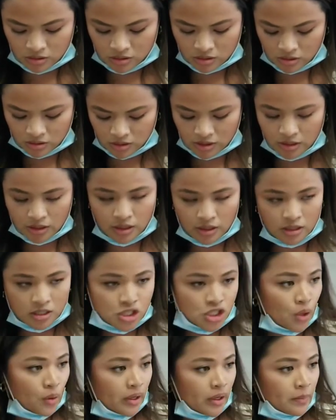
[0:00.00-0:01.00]
the
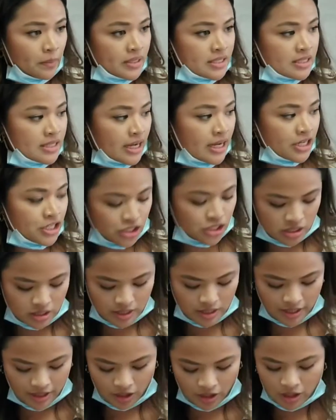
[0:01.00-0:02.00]
showing possession
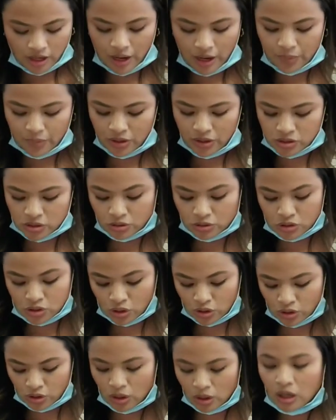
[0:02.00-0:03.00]
there. I would also
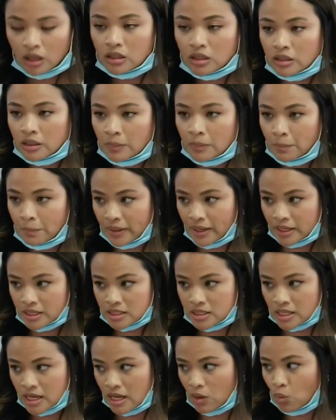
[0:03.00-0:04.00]
circle Olympic,
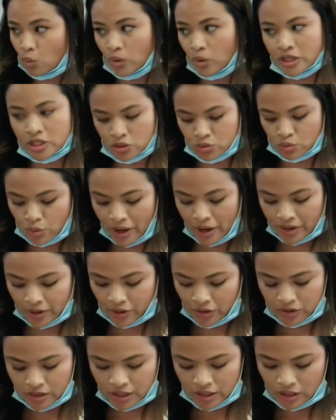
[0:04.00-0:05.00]
saying which
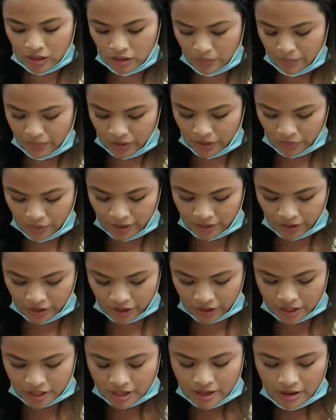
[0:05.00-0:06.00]
record, the Olympic
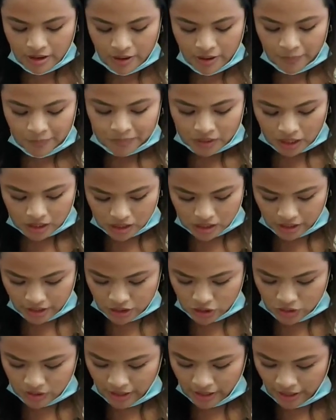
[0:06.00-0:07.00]
record. That's all I
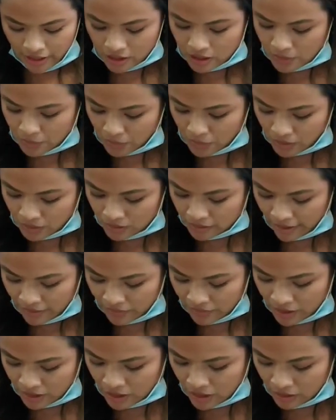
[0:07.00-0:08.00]
do there. Number
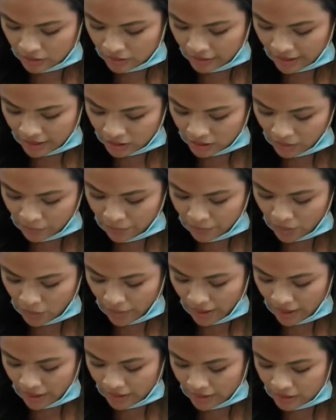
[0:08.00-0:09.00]
11, a lengthy
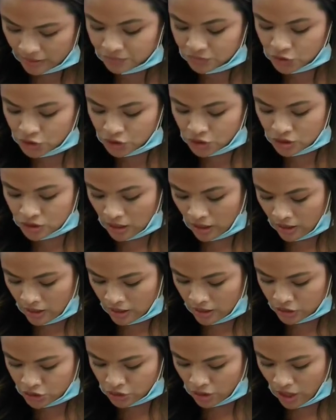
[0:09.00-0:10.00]
poetic
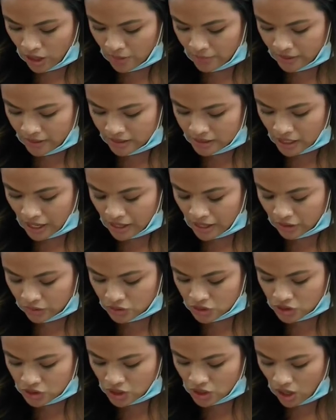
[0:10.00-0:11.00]
drama entitled
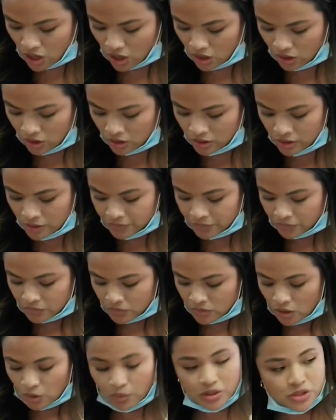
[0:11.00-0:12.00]
Saul
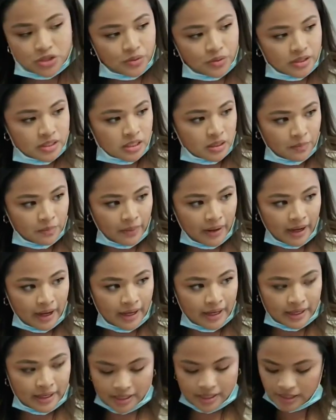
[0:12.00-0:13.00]
was written
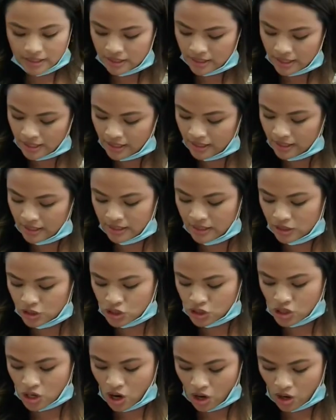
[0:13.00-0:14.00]
by Canadian
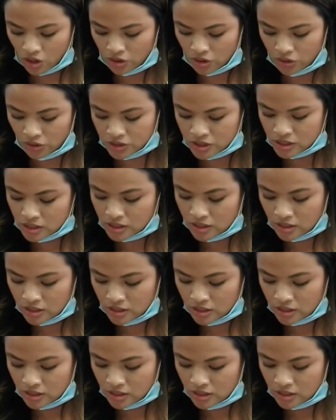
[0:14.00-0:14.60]
Charles